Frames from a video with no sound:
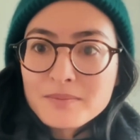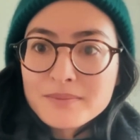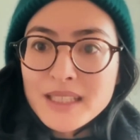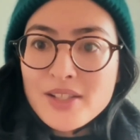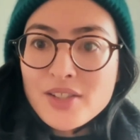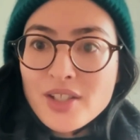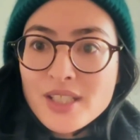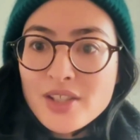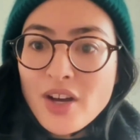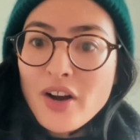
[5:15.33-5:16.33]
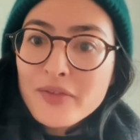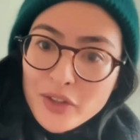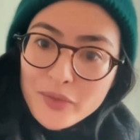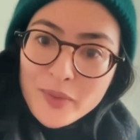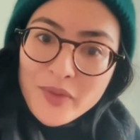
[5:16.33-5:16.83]
That started off,
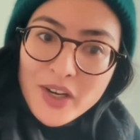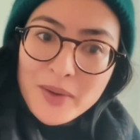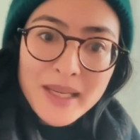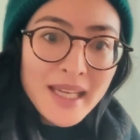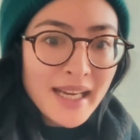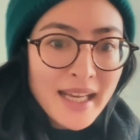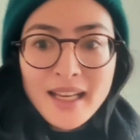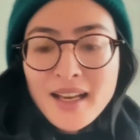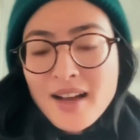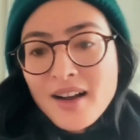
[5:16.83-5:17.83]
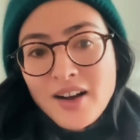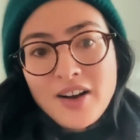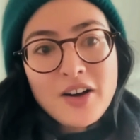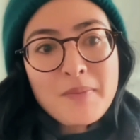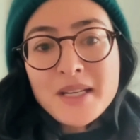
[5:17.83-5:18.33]
from the very beginning,
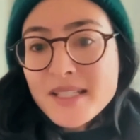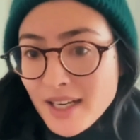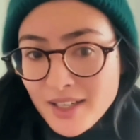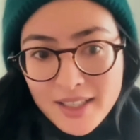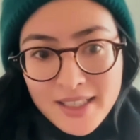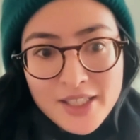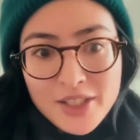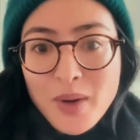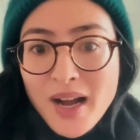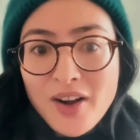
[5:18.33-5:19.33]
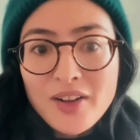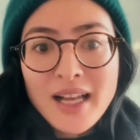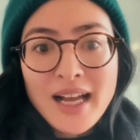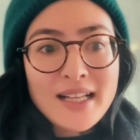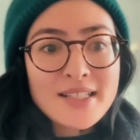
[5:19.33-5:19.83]
Madeira as
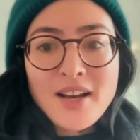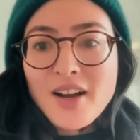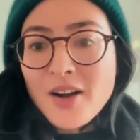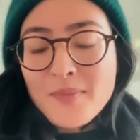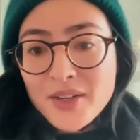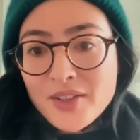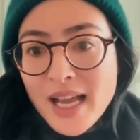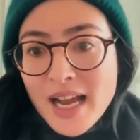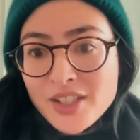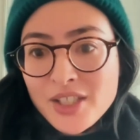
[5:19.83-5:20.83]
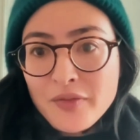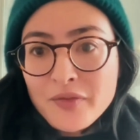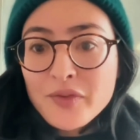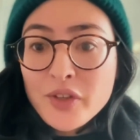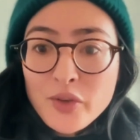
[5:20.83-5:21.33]
well, and there's actually a
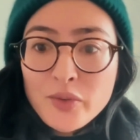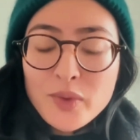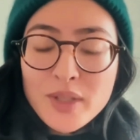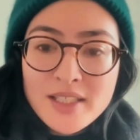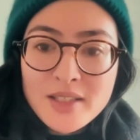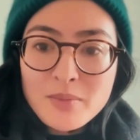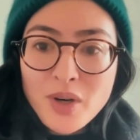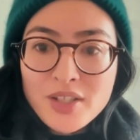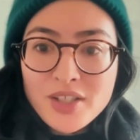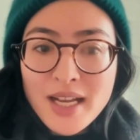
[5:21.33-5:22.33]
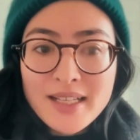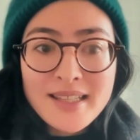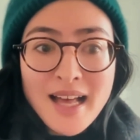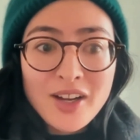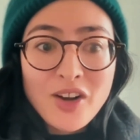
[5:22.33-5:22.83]
few recent projects
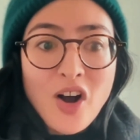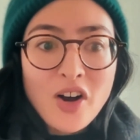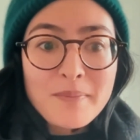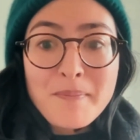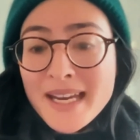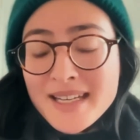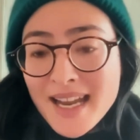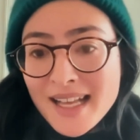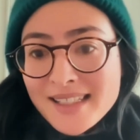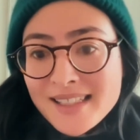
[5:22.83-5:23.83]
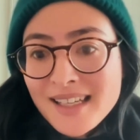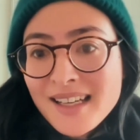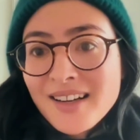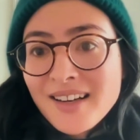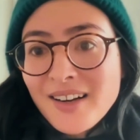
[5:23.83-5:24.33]
that gone mainnet.
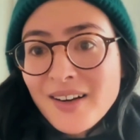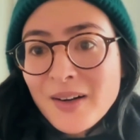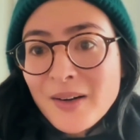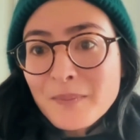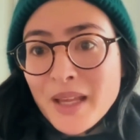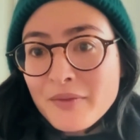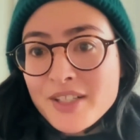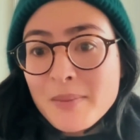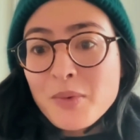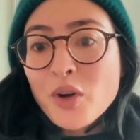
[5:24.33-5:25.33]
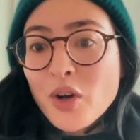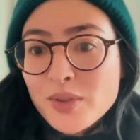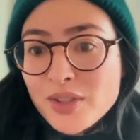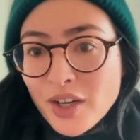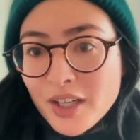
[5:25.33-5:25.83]
Like for example,
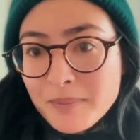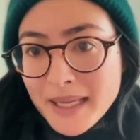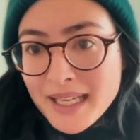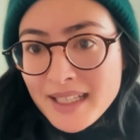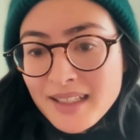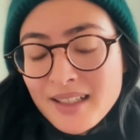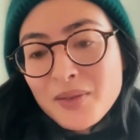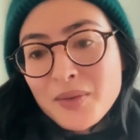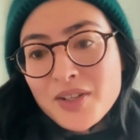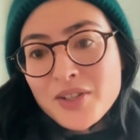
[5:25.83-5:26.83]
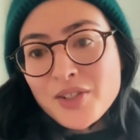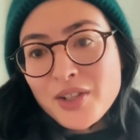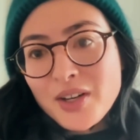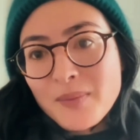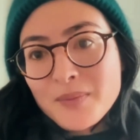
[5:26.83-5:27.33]
Go Stark Me was
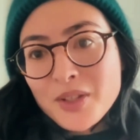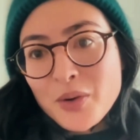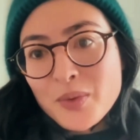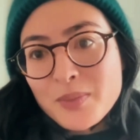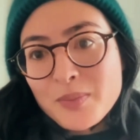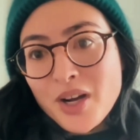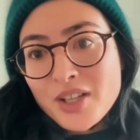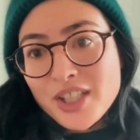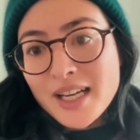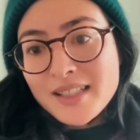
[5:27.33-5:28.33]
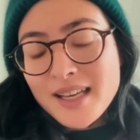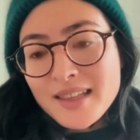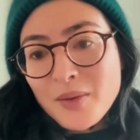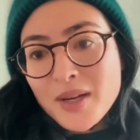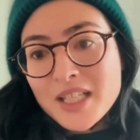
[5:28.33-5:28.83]
a project
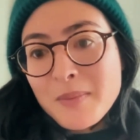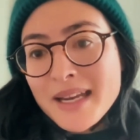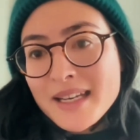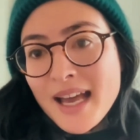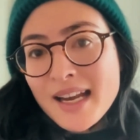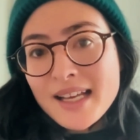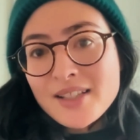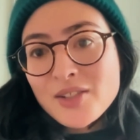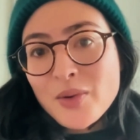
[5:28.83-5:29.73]
that went to mainnet, and